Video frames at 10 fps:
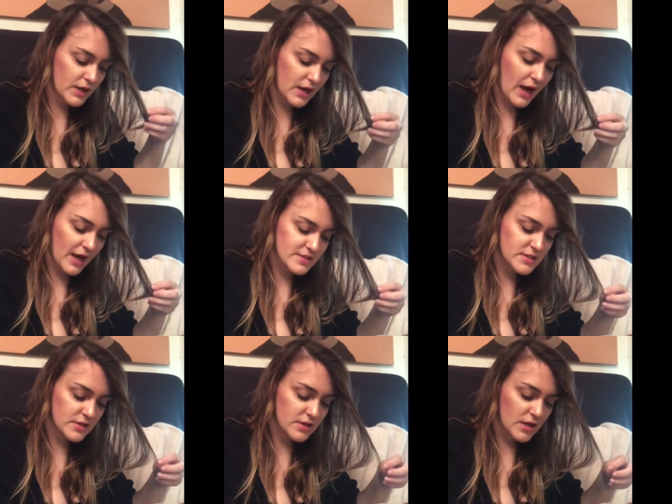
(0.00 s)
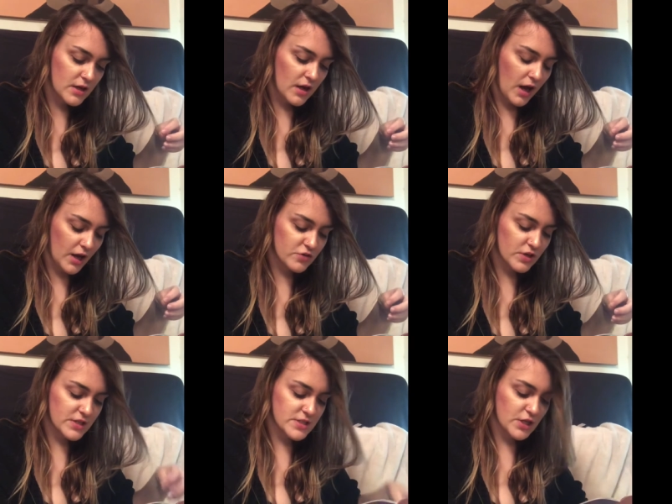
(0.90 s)
Acid
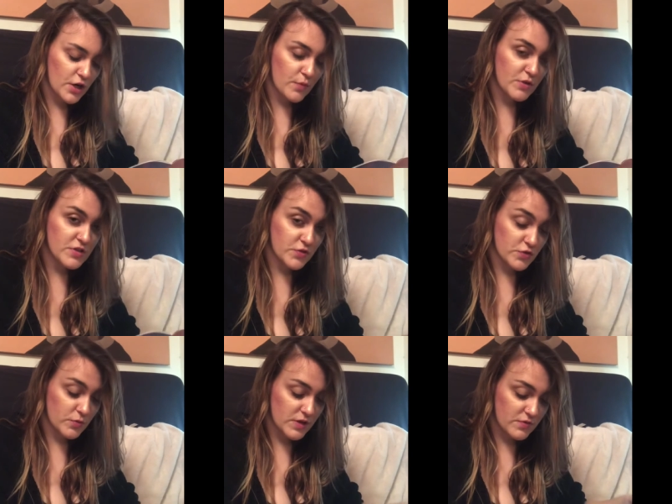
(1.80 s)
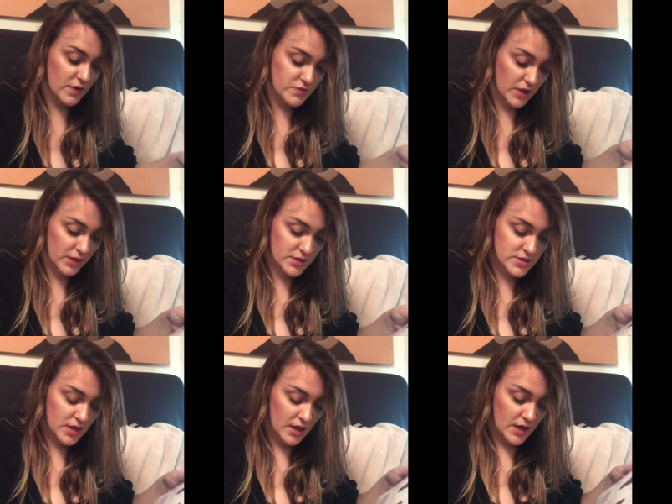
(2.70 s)
Hydrating Serum retails for $25.
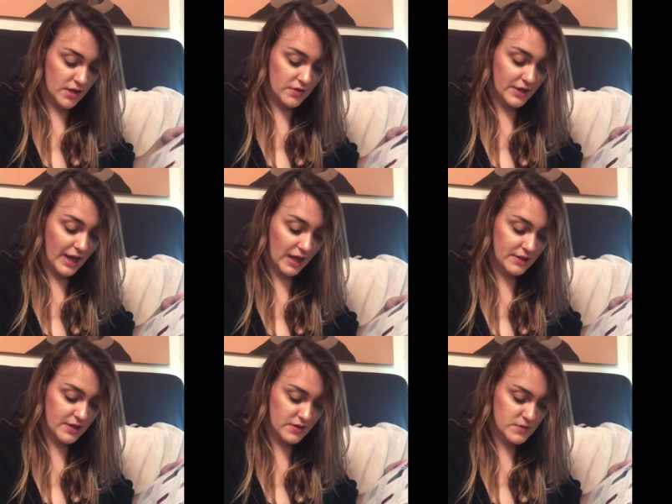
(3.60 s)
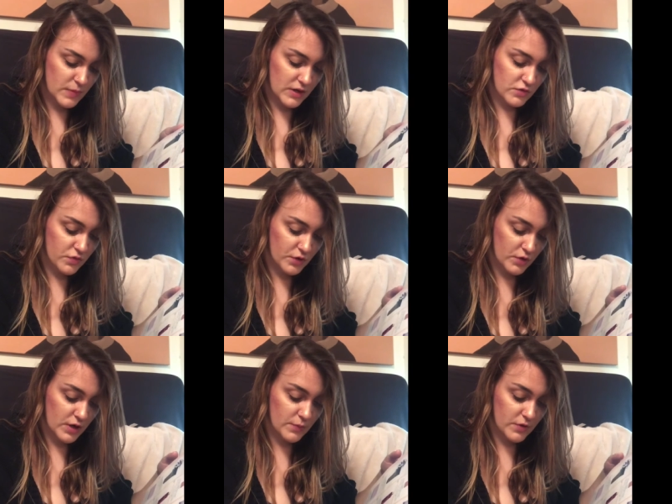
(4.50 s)
The Cali Cosmetics Foot
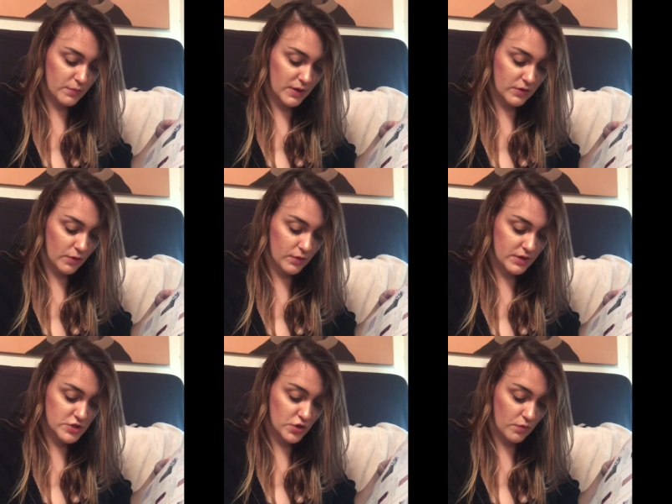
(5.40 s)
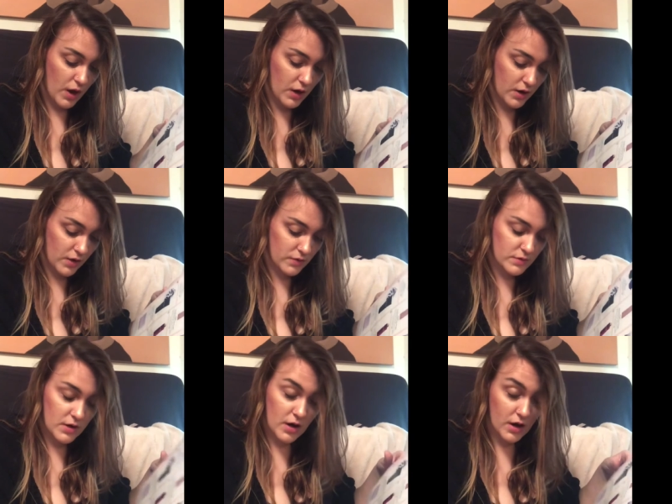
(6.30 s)
Cream with Menthol in Tarocco
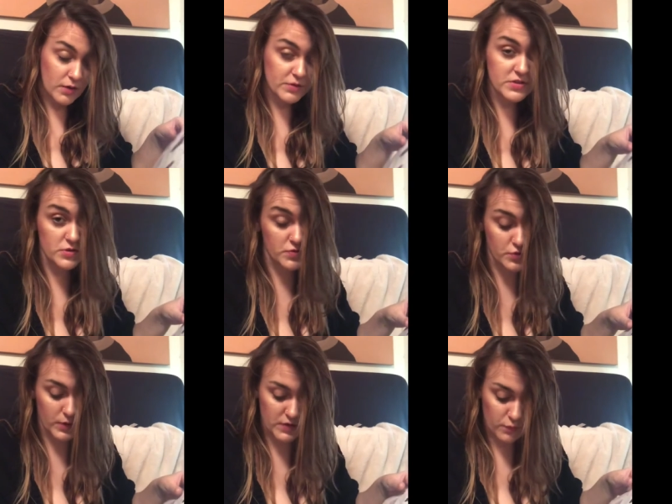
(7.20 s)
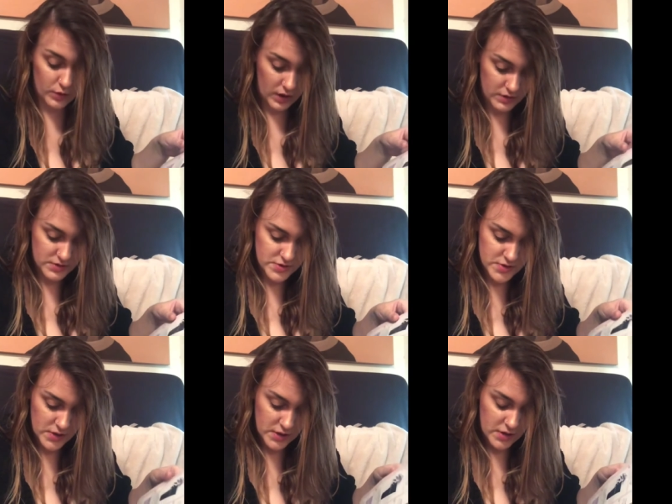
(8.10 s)
uh, retails for $24.
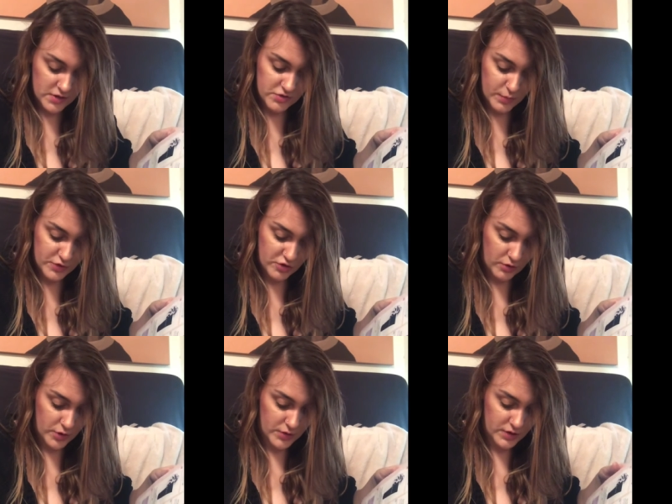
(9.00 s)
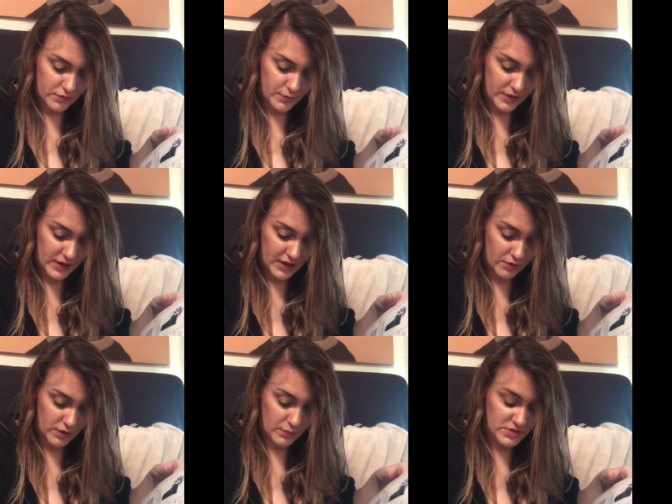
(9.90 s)
Spongel Coconut Verbena Hand
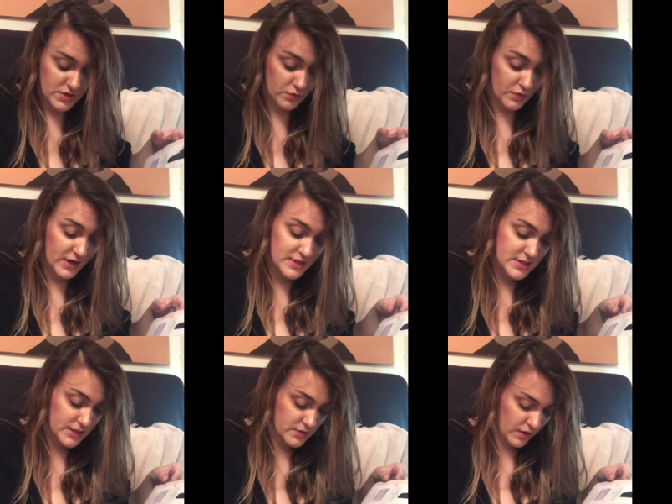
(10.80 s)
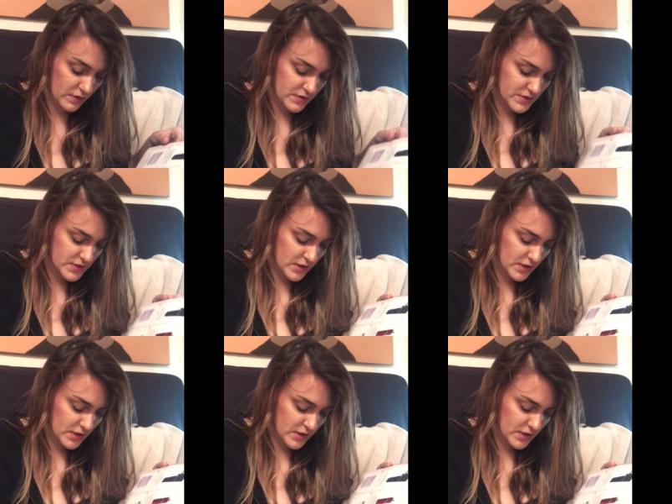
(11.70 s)
Cream retails for $18.